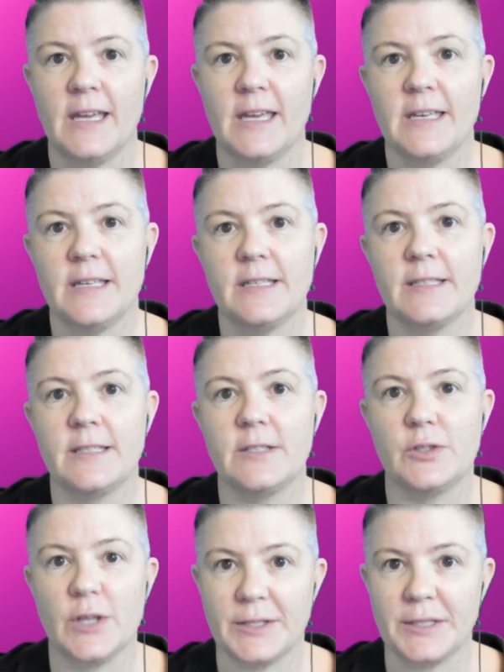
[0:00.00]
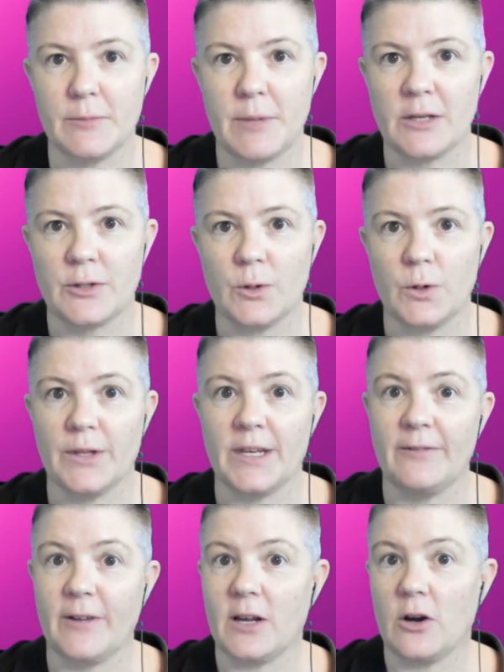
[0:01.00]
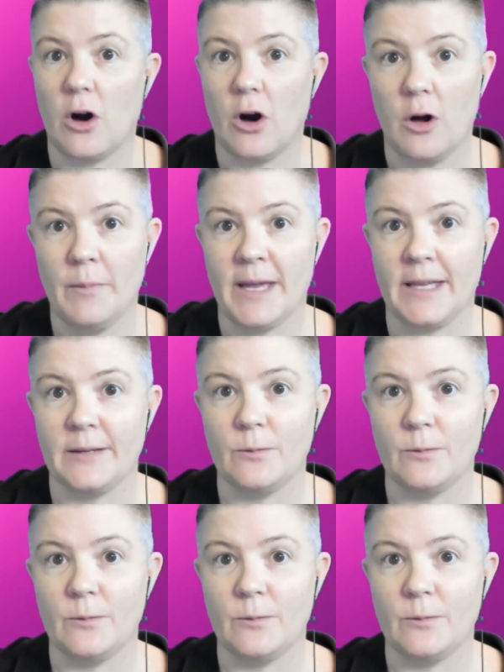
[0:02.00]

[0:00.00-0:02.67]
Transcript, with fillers: is just to make sure that if I comment